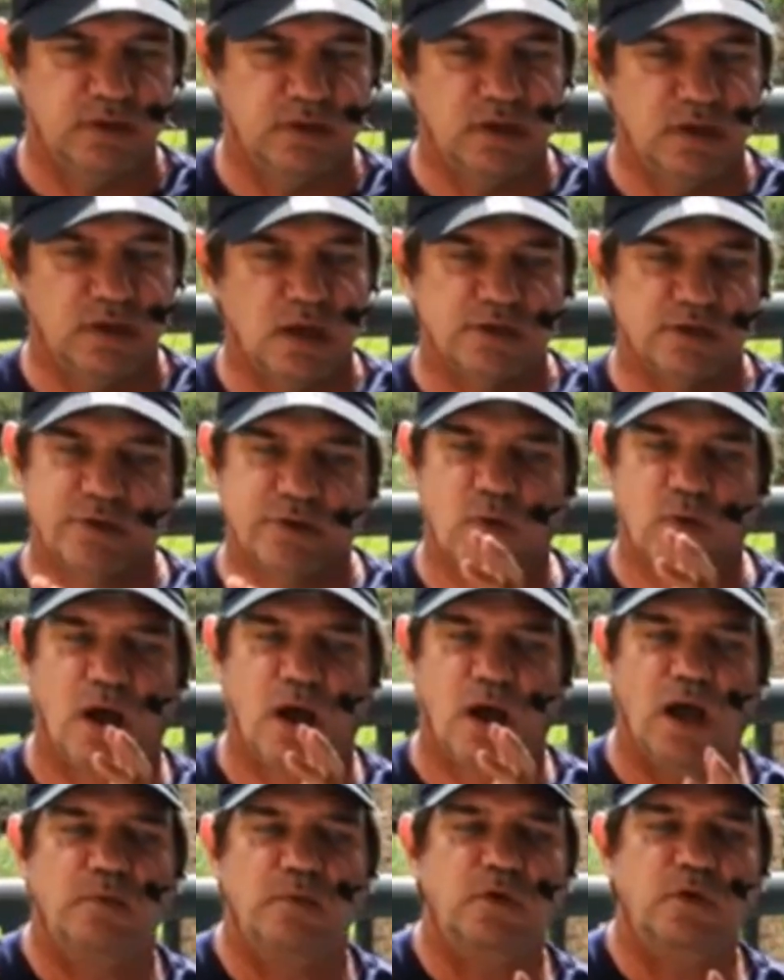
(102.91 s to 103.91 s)
So
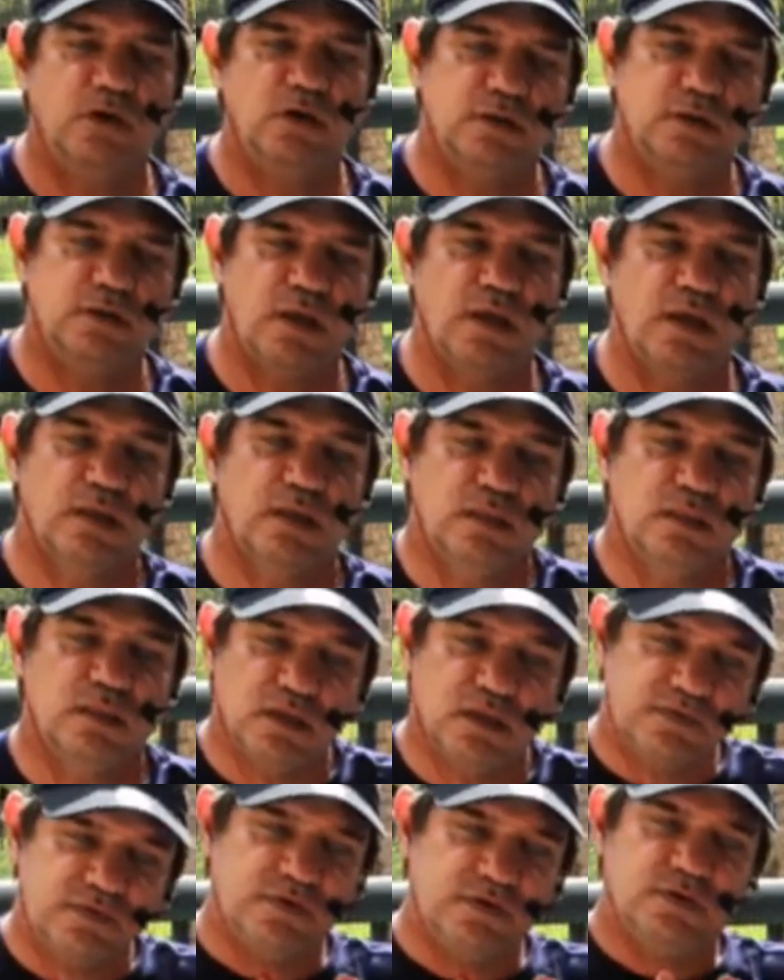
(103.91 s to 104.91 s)
I'm going to take this
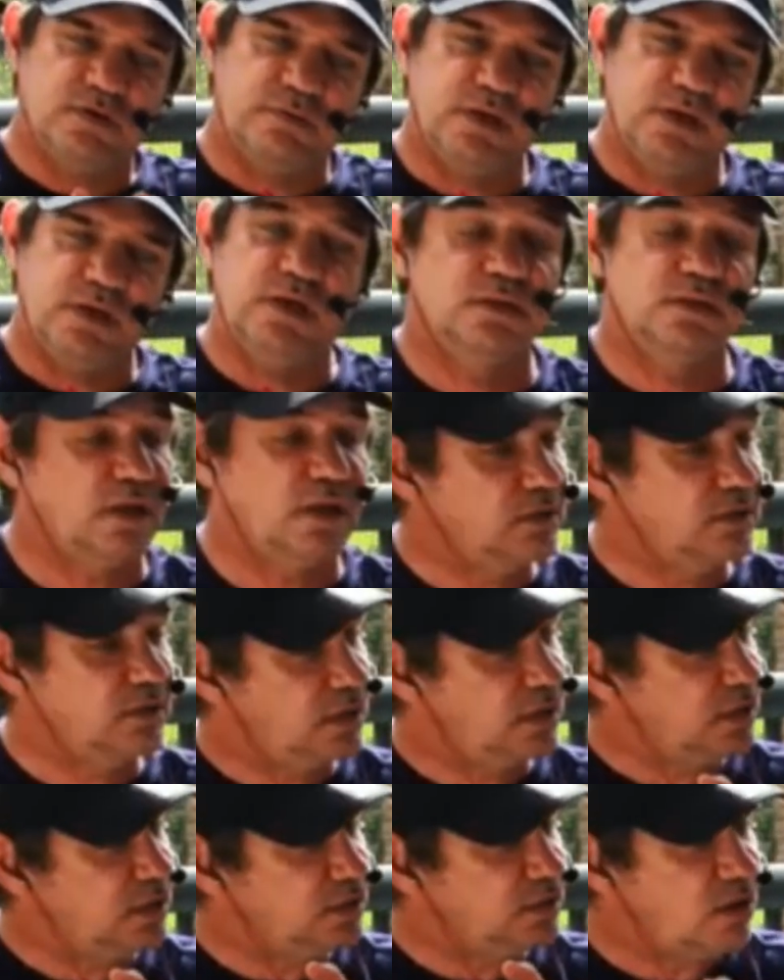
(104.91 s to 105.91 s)
ingredient that
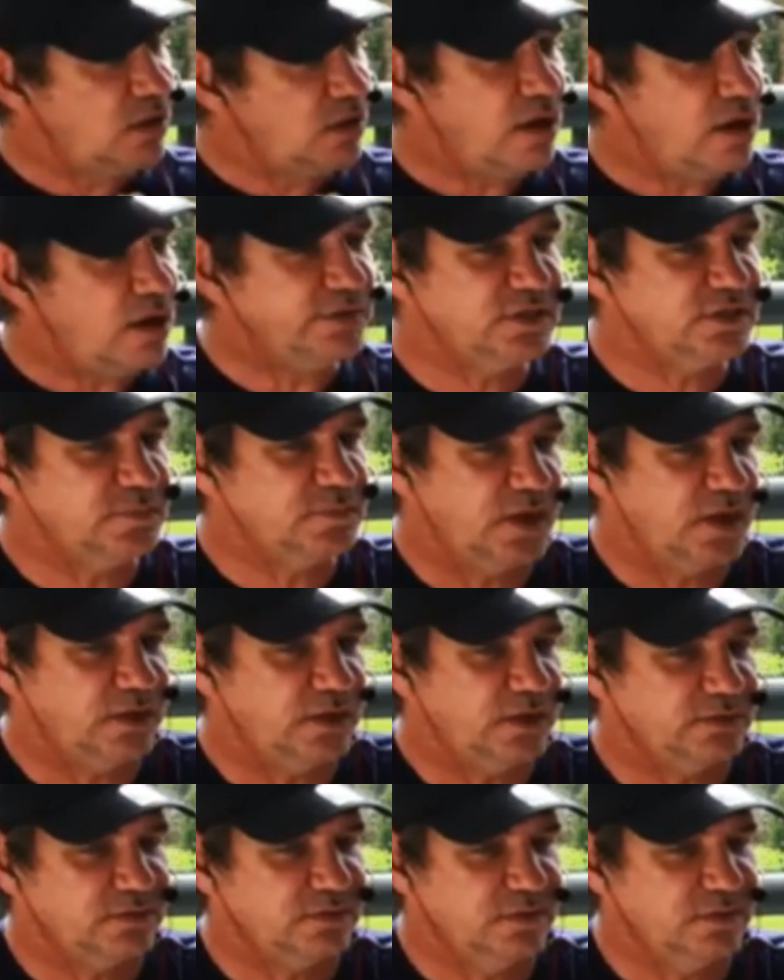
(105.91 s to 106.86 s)
didn't cost as much